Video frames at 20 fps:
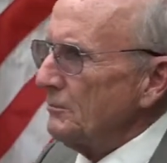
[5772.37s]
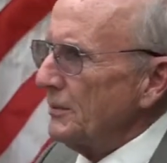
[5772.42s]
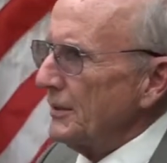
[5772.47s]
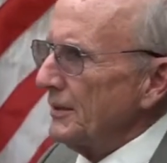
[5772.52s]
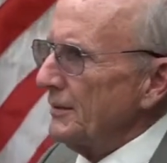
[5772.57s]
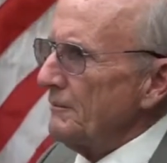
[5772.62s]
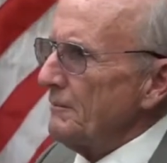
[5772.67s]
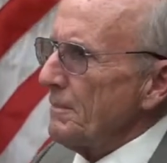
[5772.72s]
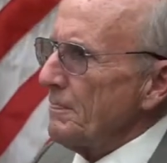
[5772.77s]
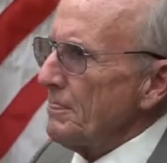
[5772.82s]

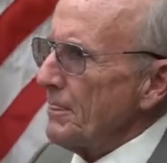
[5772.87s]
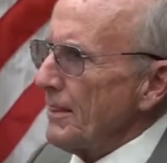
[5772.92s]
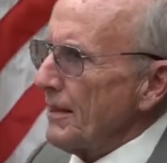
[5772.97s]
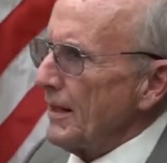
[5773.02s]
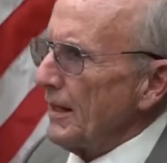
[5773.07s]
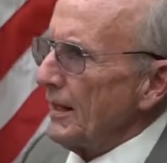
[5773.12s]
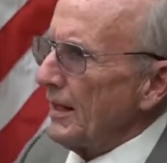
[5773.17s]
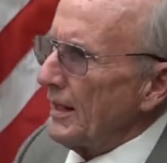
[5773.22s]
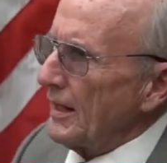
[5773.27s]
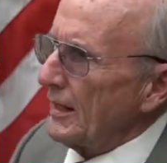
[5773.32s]
But
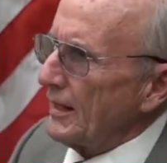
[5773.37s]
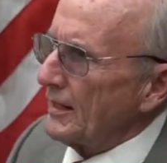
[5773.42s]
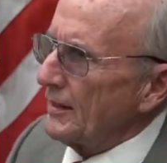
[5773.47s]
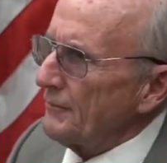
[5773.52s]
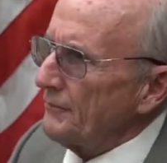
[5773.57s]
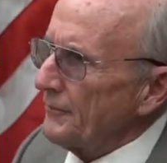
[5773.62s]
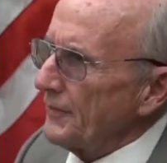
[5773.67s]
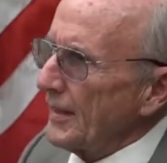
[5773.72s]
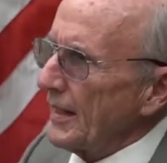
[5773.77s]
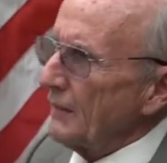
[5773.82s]

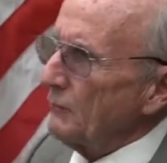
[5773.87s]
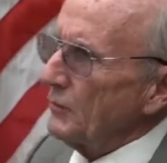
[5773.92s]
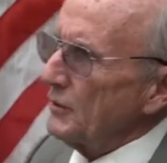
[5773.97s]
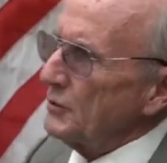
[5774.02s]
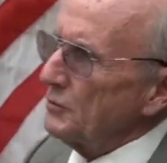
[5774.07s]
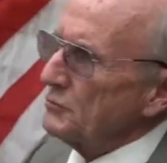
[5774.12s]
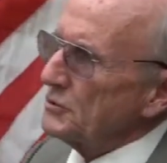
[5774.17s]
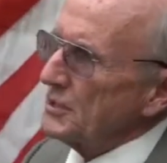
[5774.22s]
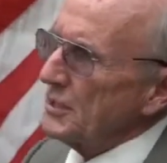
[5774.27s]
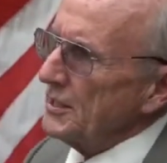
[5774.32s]
and
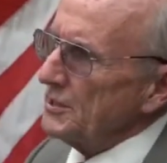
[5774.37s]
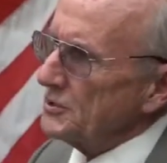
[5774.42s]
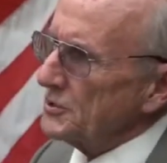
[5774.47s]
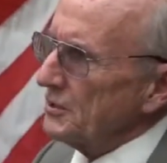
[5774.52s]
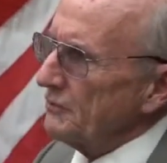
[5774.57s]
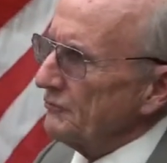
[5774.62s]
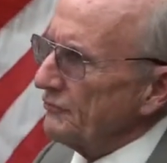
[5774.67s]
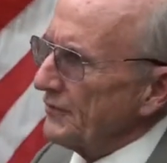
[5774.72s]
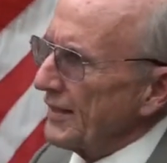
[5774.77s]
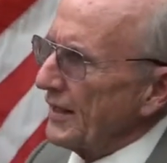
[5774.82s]
when you teach
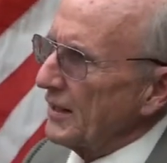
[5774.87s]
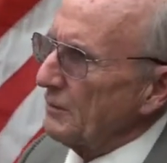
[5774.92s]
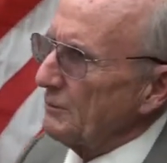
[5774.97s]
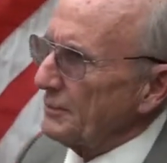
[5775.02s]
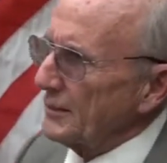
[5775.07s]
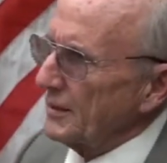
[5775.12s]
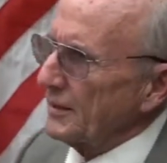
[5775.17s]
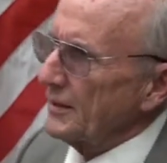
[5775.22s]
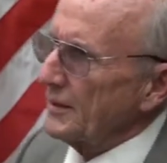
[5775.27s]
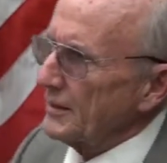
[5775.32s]

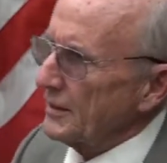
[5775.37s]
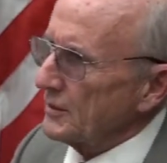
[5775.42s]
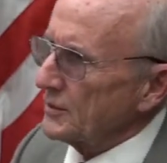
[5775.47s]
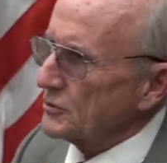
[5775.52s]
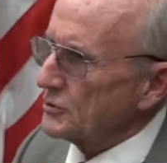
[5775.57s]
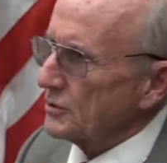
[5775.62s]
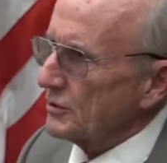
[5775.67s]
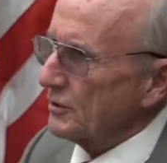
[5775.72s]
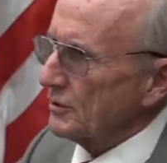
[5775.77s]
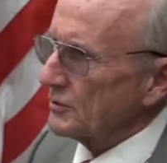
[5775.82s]
infallibility in
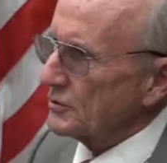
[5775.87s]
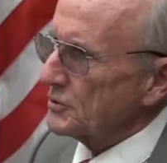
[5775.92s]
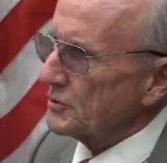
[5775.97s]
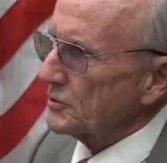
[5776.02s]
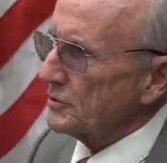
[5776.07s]
the church,